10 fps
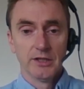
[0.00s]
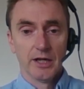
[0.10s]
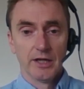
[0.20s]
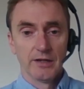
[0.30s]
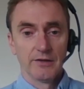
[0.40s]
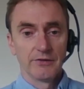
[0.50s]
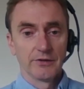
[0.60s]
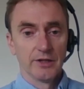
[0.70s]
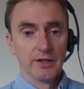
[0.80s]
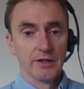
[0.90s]
And
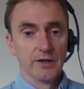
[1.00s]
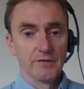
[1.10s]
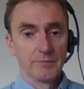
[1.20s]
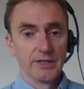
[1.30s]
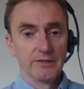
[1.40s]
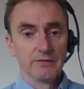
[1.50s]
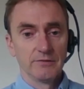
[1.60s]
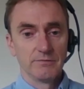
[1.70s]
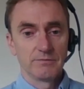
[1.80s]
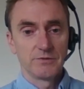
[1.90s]
I've
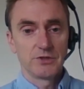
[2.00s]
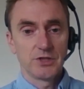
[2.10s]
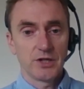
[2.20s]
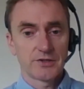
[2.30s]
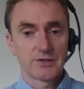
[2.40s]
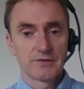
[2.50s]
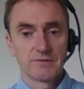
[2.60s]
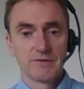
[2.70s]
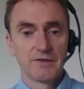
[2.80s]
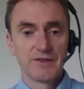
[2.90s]
been just
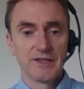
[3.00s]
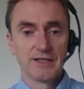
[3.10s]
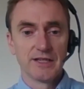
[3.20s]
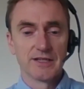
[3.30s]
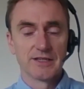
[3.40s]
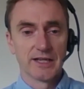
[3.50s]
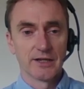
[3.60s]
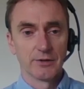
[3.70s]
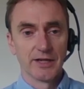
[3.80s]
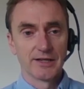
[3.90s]
15 years
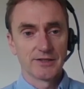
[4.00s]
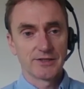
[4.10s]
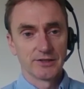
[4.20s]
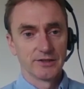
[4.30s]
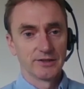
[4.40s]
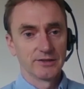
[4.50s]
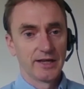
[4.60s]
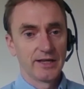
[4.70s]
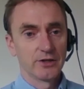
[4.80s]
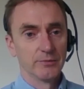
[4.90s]
now at
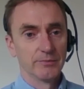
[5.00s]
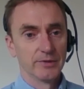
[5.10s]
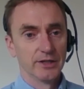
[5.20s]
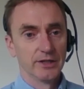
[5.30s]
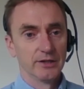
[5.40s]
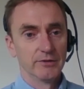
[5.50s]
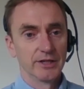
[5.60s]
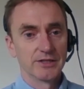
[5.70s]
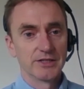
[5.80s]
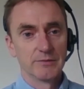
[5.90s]
AECOM,
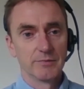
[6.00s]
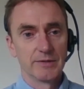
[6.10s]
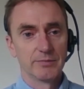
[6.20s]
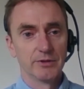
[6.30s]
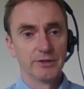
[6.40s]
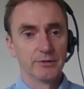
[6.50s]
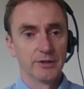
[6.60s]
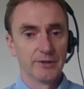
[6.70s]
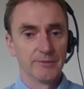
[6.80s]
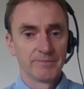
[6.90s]
running a team of people who
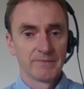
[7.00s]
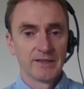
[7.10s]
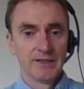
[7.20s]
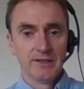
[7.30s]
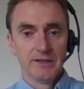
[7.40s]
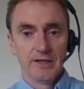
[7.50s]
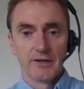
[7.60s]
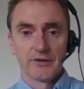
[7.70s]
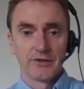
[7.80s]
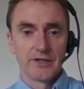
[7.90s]
are,
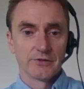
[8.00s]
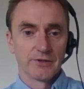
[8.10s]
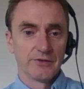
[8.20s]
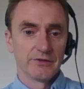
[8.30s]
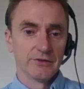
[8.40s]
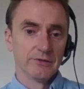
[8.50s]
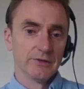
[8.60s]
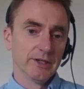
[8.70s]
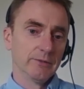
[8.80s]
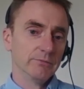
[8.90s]
as I say, trying to
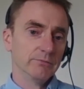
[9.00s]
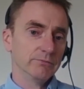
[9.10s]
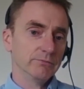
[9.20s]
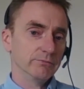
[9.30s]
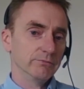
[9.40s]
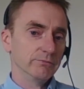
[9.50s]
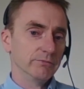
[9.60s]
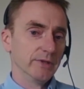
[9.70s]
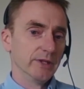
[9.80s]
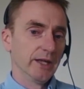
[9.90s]

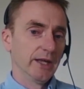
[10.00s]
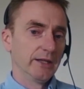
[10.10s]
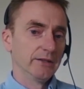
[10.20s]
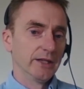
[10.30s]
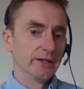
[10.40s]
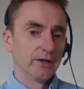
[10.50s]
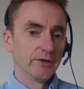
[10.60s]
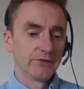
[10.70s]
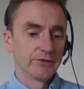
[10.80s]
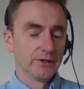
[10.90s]

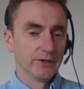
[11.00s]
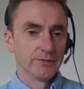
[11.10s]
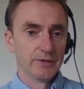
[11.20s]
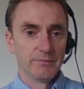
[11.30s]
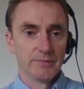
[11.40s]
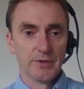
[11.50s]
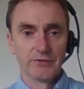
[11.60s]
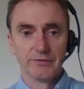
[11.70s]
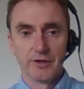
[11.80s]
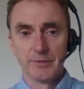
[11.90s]
enhance the
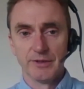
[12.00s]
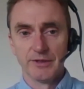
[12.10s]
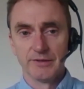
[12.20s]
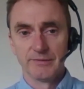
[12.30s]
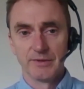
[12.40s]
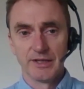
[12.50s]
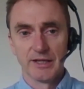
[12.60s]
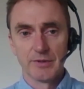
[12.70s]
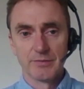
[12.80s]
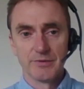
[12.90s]
built environment and
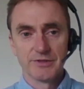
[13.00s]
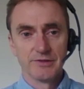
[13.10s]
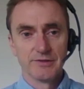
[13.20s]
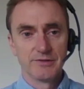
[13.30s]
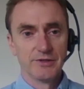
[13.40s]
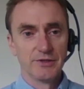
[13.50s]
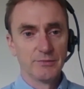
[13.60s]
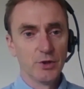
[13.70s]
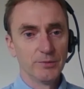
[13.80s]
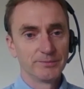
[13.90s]
get people to do
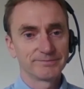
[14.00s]
more.